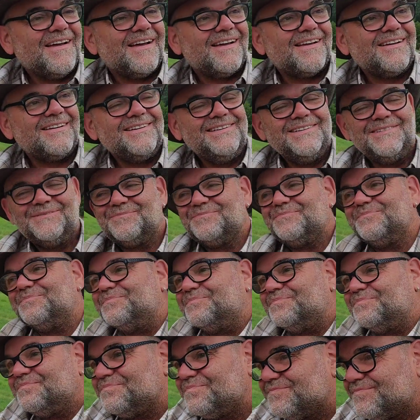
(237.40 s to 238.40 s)
uh,
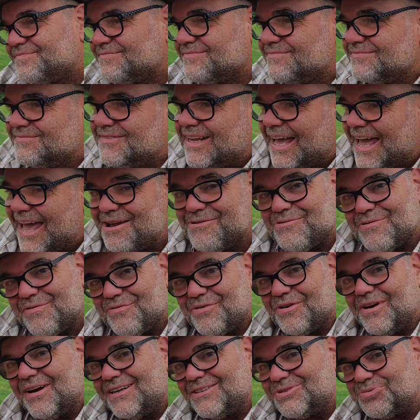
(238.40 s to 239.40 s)
here in
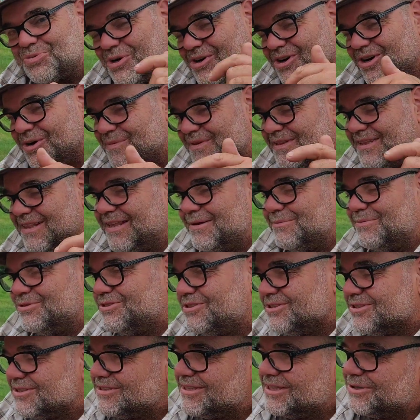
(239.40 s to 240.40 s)
France, where I'm in
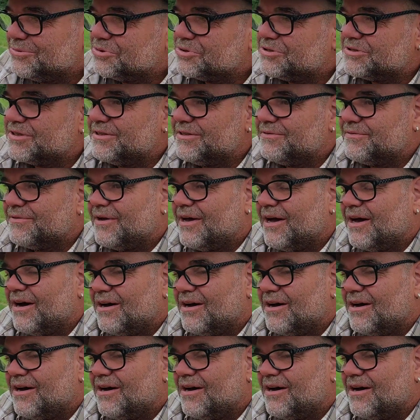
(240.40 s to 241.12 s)
Libeson, it was a